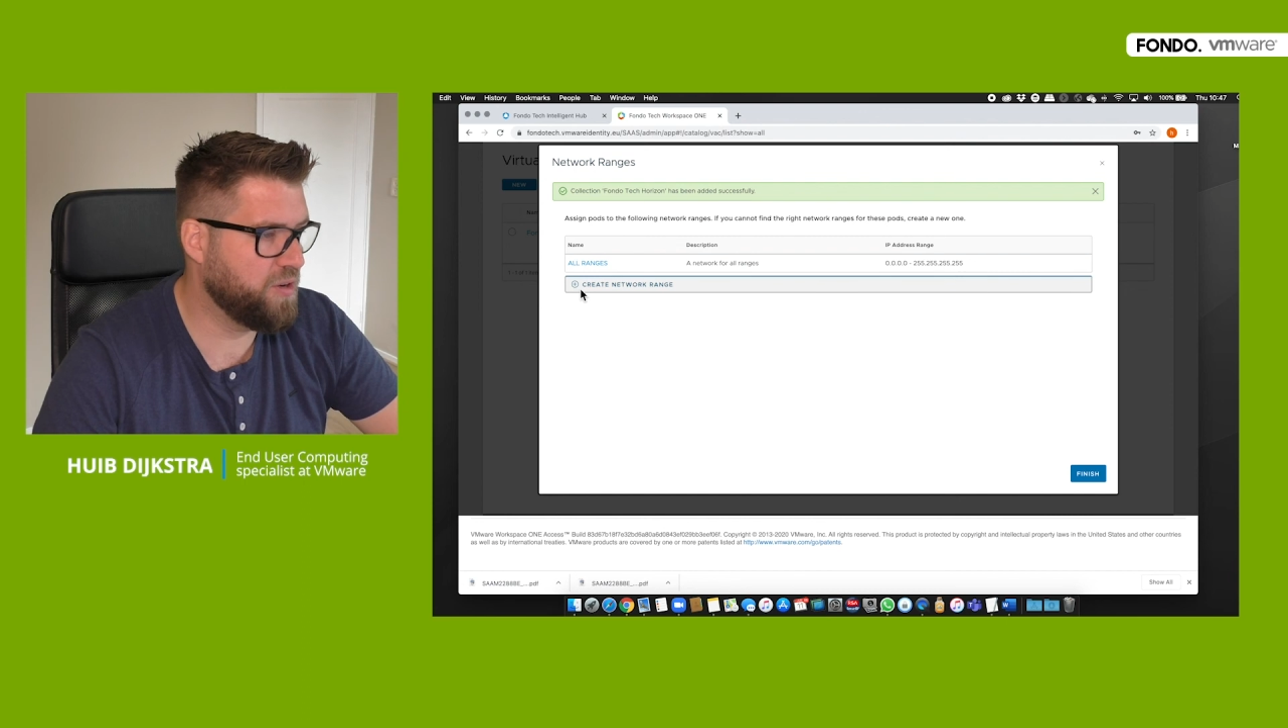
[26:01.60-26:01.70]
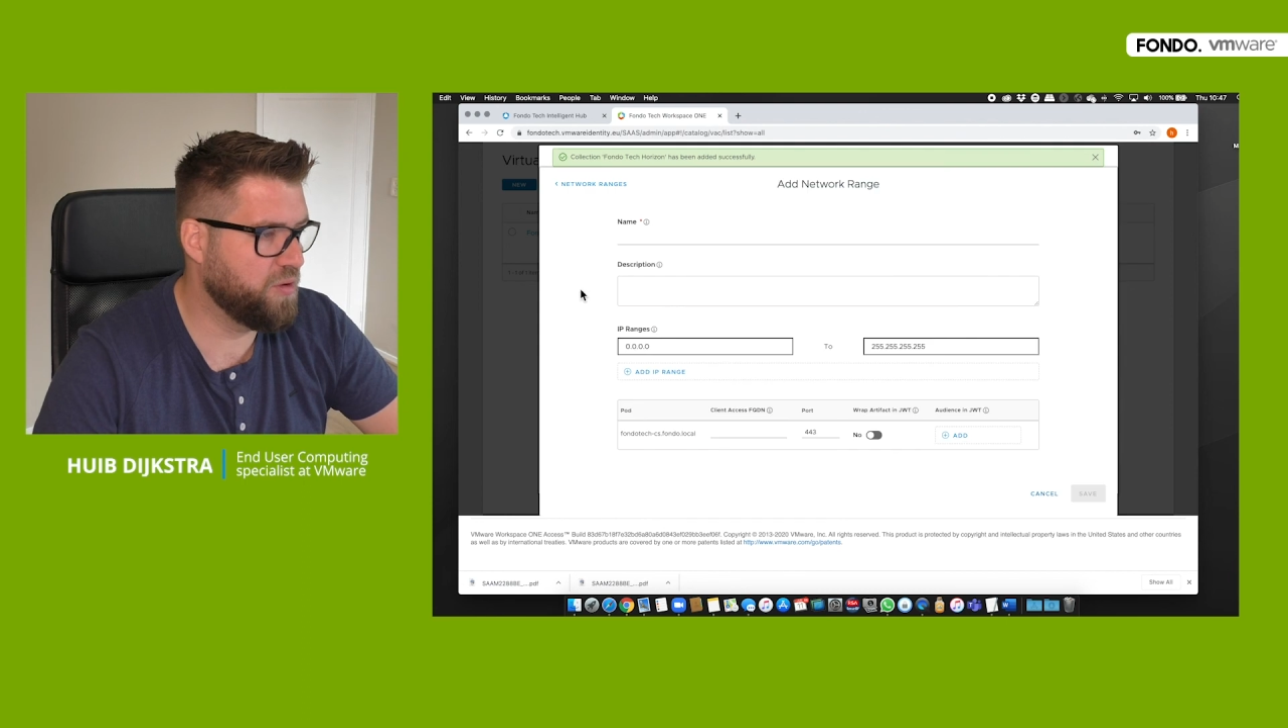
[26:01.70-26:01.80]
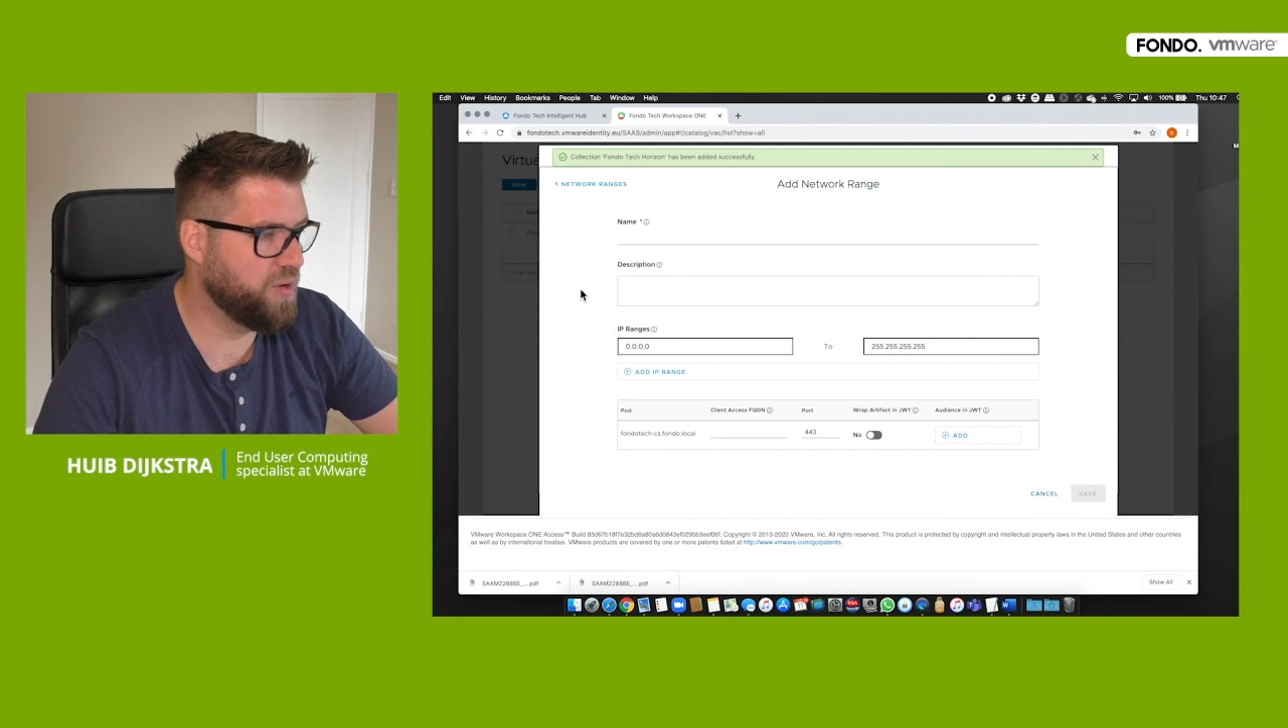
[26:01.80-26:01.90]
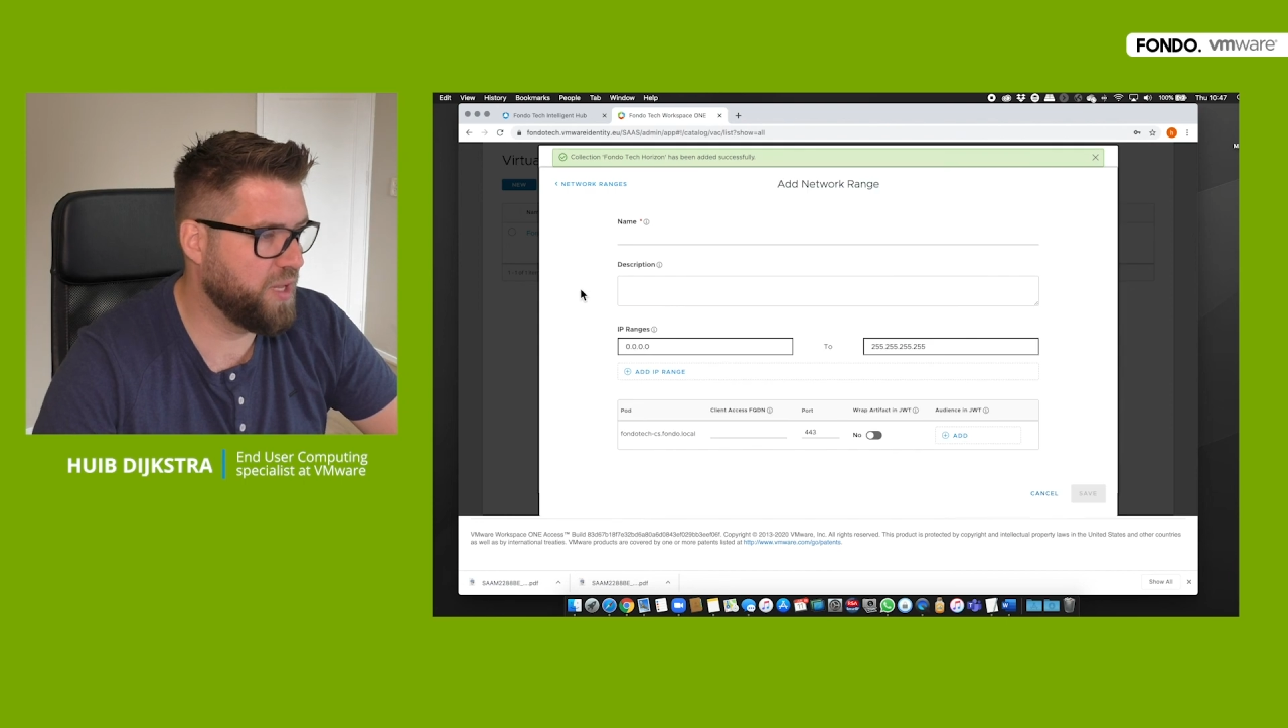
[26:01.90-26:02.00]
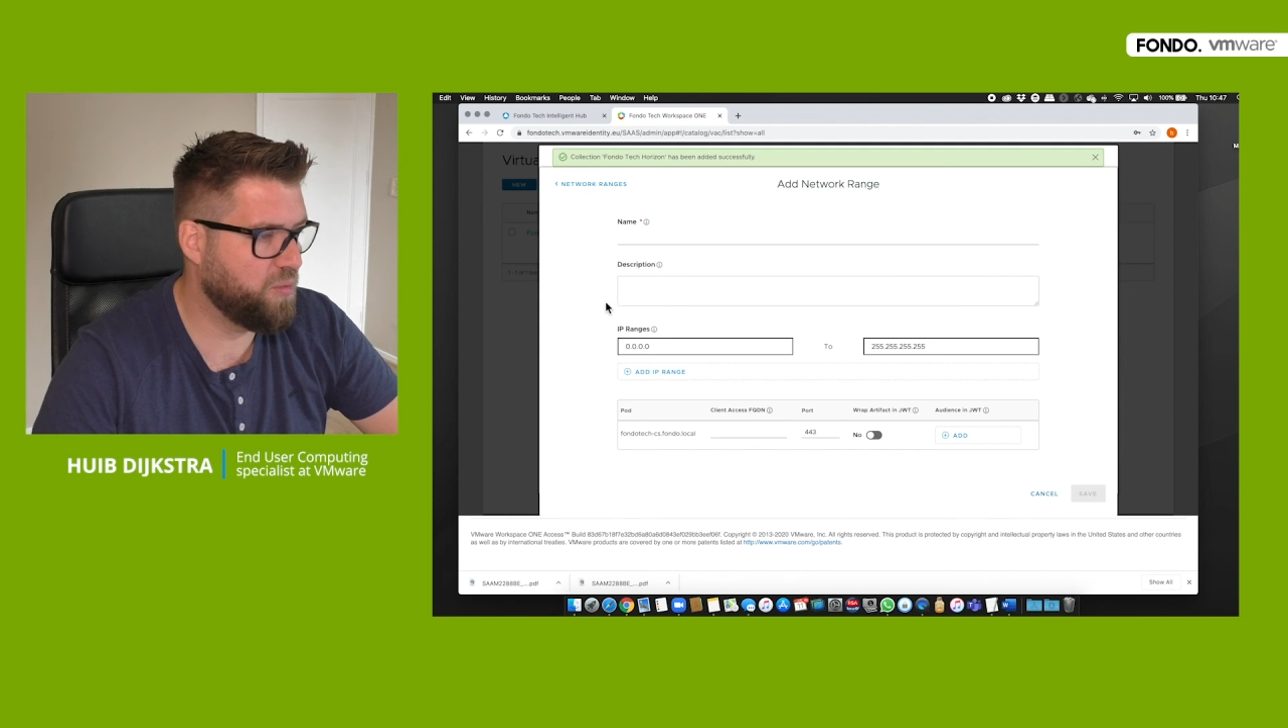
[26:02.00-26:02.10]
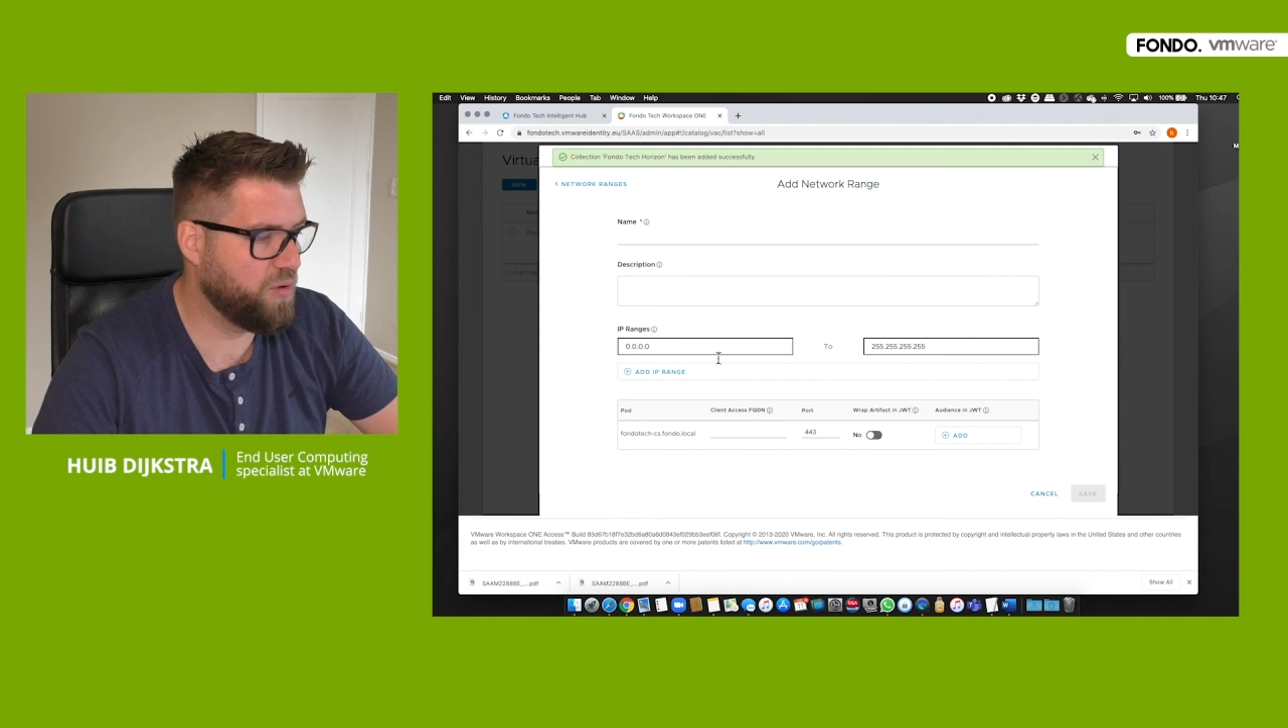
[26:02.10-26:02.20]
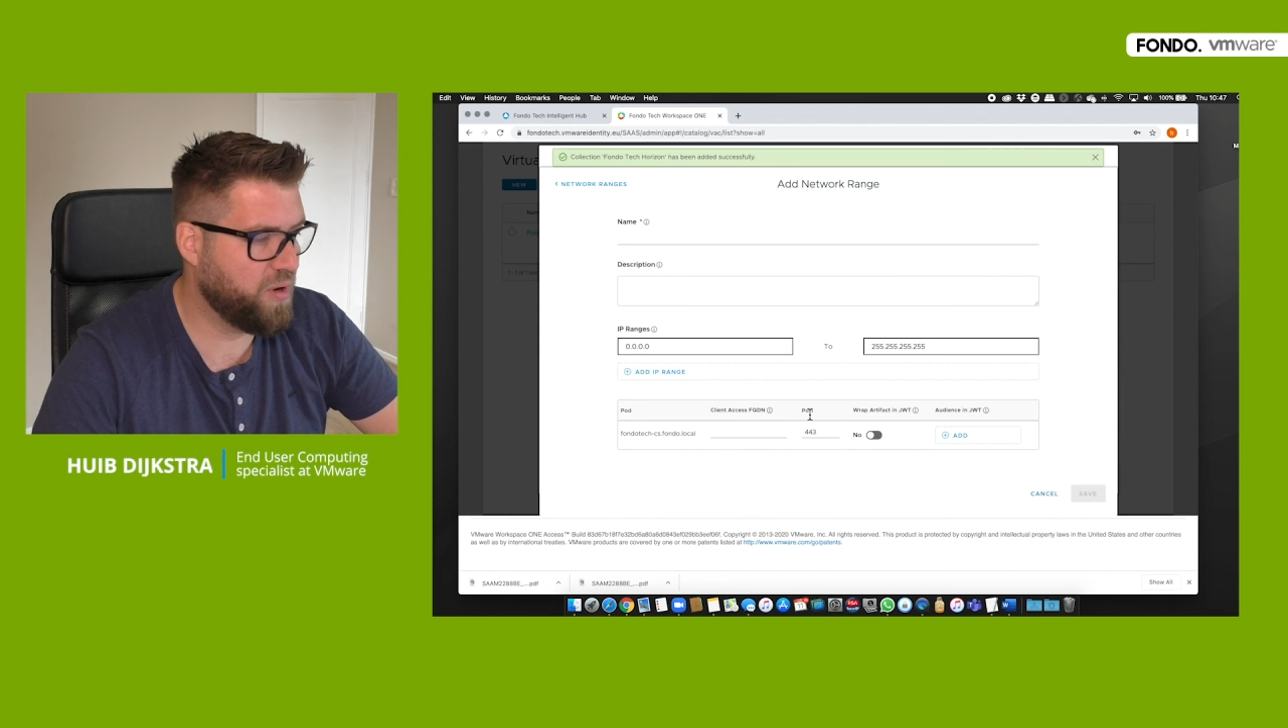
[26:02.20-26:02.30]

new network